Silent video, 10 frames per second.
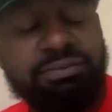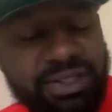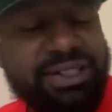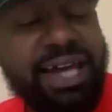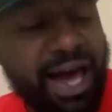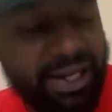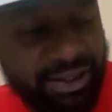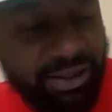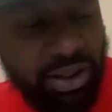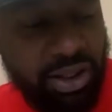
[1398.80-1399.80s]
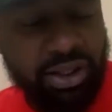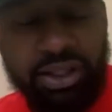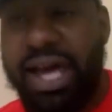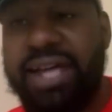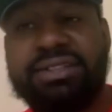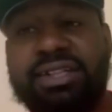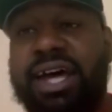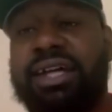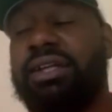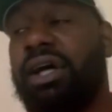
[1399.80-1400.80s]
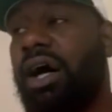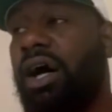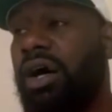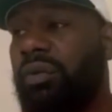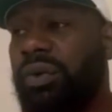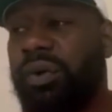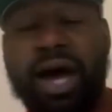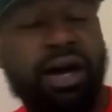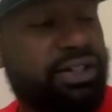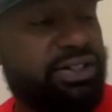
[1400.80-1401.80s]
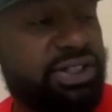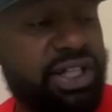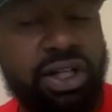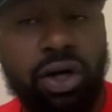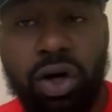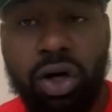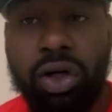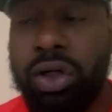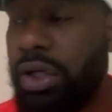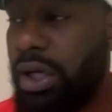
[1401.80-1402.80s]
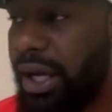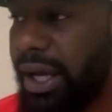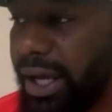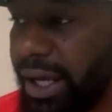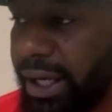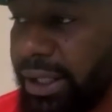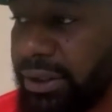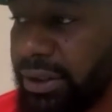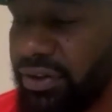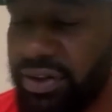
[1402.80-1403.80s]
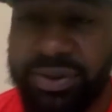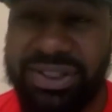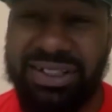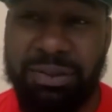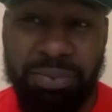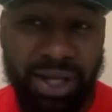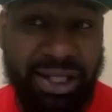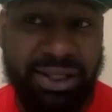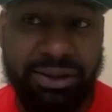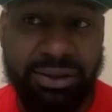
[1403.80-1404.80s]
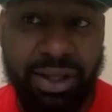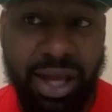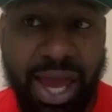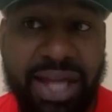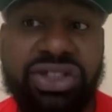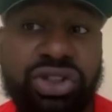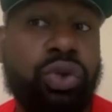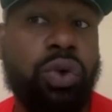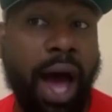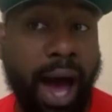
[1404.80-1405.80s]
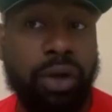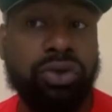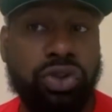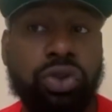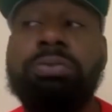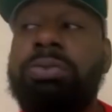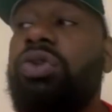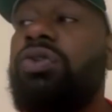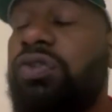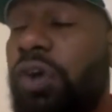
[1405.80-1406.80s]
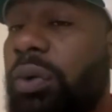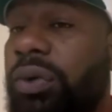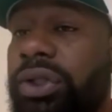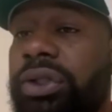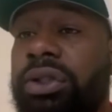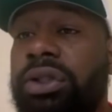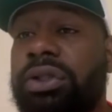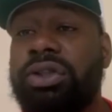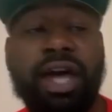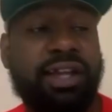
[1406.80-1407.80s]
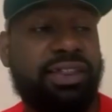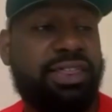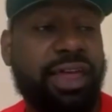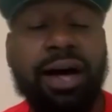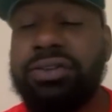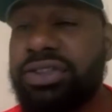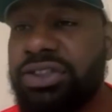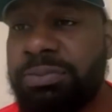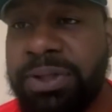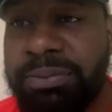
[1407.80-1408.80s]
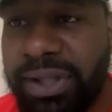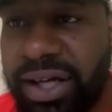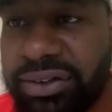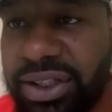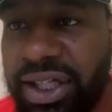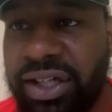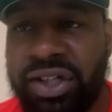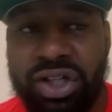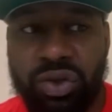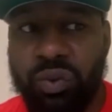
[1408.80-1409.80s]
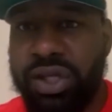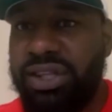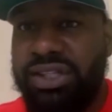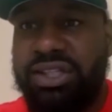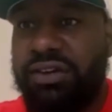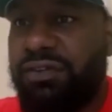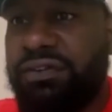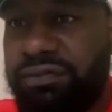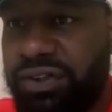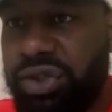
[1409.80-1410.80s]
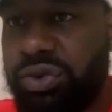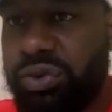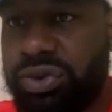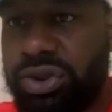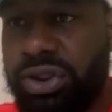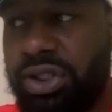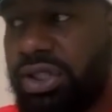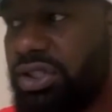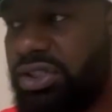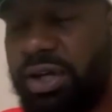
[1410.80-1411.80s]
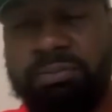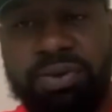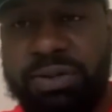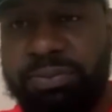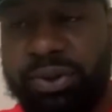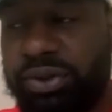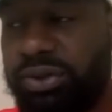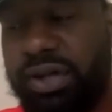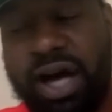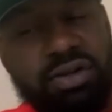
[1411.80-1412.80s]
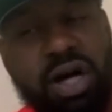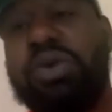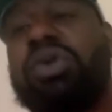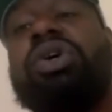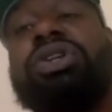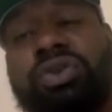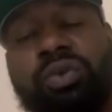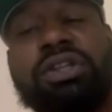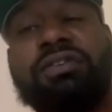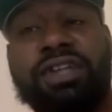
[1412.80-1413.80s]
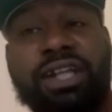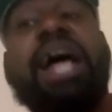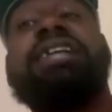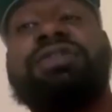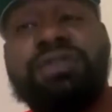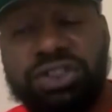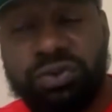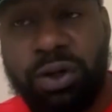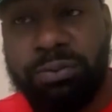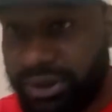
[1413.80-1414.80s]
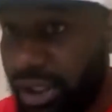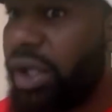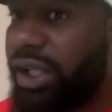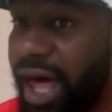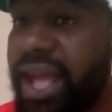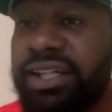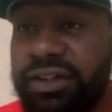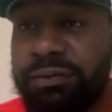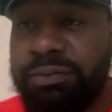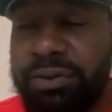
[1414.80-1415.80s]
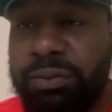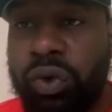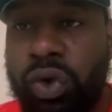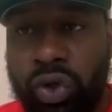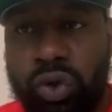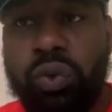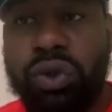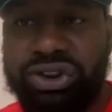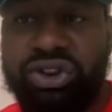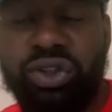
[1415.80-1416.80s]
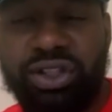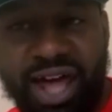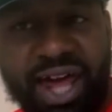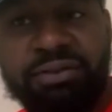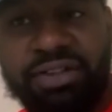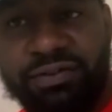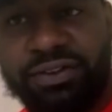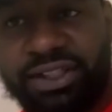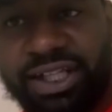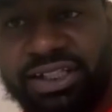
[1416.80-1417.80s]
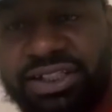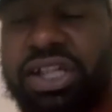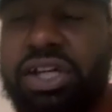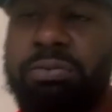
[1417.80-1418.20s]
misguided. Last night, we were out at City Hall, and there was a debate as to how to move forward. You got thousands of people out there with different views. Some people, I won't go into what the philosophies were, but there are a lot of different people who wanted to do a lot of different things,